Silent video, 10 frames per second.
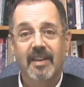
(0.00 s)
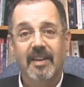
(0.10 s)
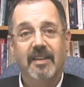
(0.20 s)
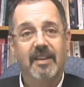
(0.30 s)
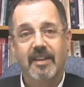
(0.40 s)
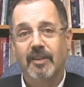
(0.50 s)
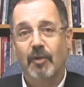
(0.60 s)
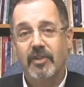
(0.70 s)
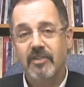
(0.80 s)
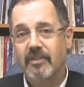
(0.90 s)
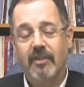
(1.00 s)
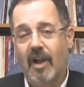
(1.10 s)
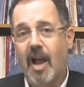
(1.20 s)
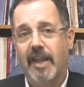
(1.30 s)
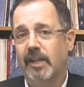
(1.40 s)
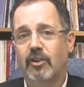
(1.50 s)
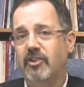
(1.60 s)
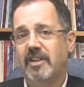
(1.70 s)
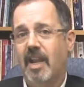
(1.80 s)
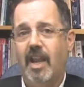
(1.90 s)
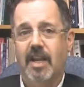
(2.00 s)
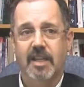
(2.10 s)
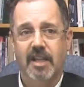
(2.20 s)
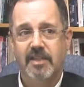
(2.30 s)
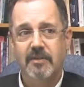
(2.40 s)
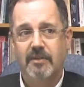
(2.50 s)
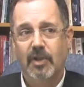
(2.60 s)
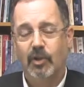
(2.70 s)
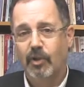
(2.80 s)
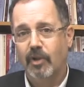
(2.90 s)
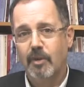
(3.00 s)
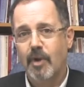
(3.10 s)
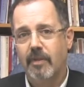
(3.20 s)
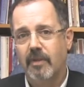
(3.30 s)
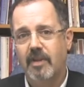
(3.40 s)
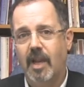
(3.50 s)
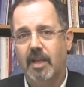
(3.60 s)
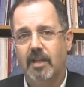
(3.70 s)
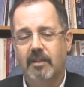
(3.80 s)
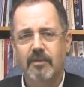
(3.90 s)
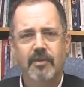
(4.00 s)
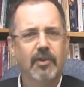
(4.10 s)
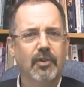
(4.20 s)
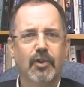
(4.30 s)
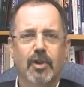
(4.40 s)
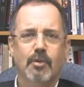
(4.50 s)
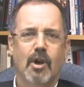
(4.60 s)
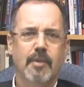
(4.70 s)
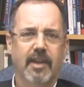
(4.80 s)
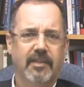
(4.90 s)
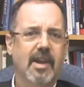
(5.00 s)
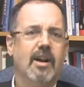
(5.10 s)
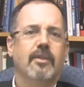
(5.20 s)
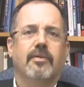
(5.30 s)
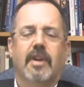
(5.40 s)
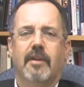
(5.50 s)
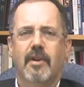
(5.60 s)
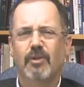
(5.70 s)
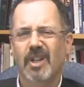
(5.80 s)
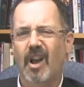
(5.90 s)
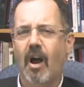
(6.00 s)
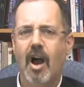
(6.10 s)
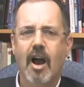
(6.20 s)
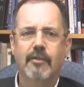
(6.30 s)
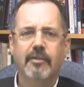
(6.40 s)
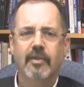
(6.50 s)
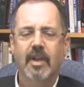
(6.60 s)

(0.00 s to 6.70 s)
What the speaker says: It wasn't a high energy day, and I didn't feel good about the day, and I didn't feel so good about myself, and I felt really off.